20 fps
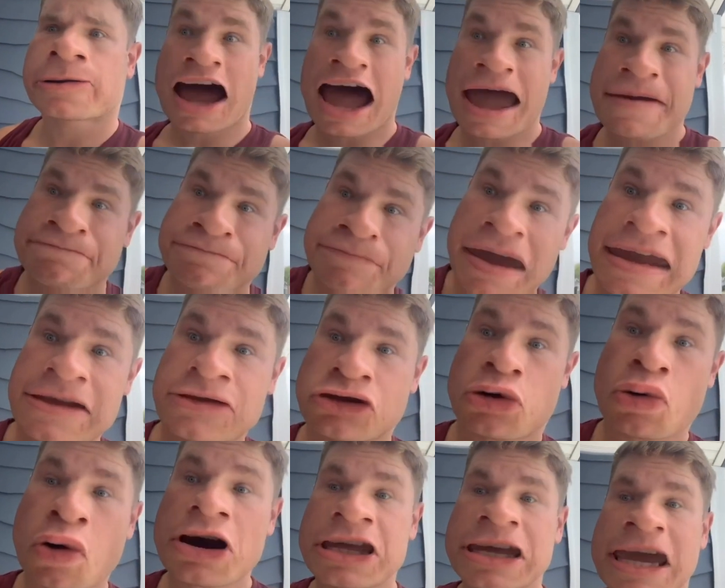I paid
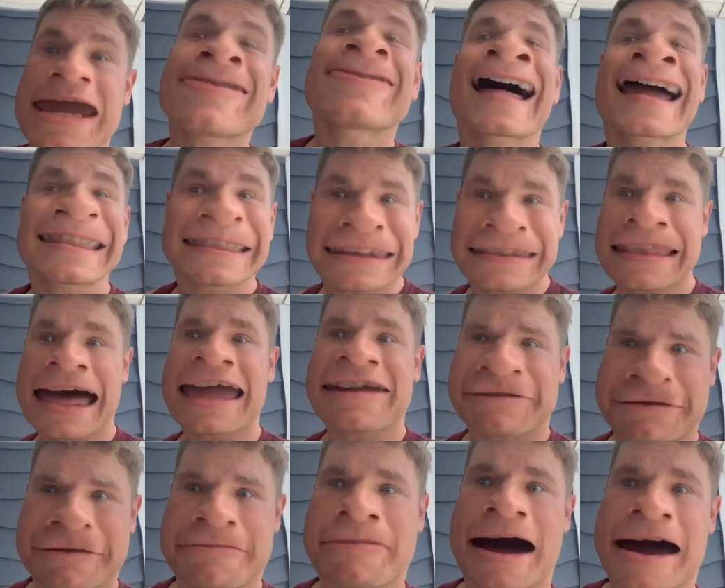twenty-eight ninety-nine
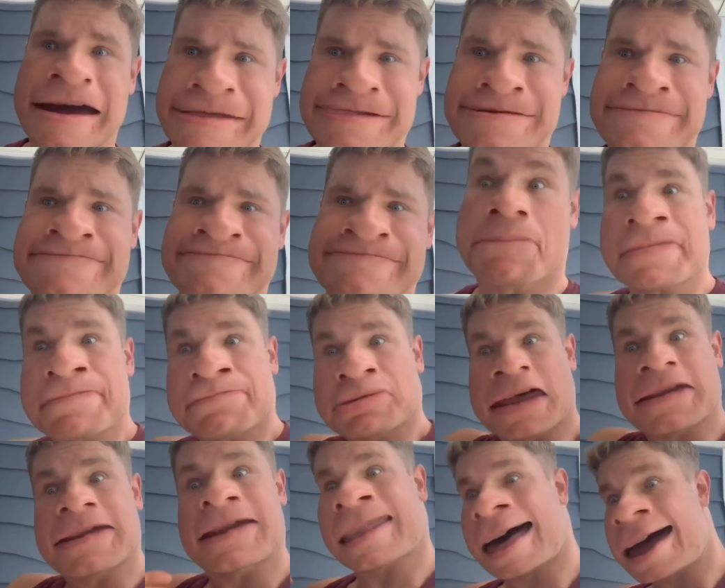for mine. People
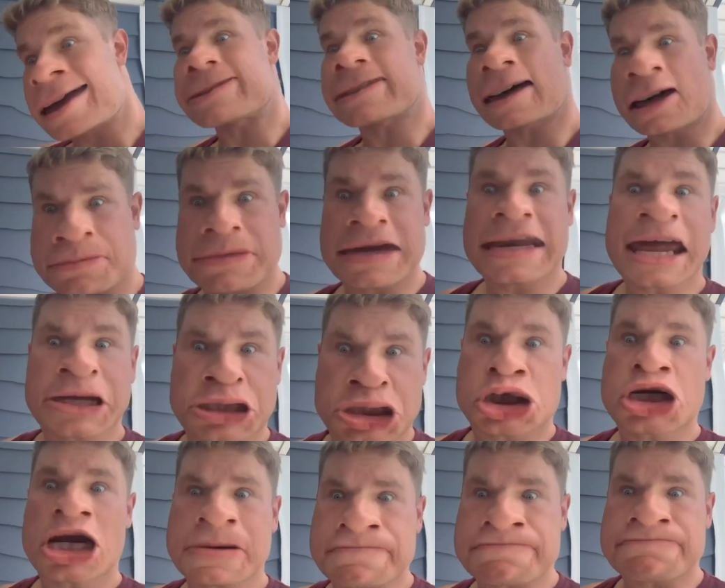on the line telling me that's
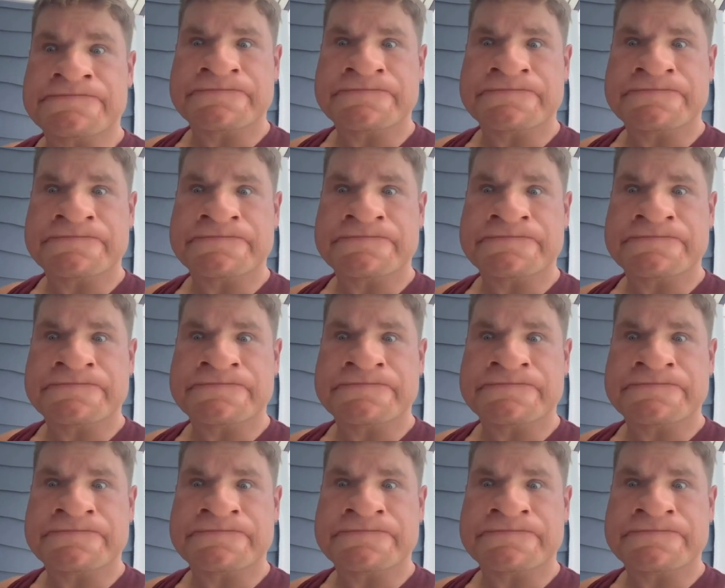cheap.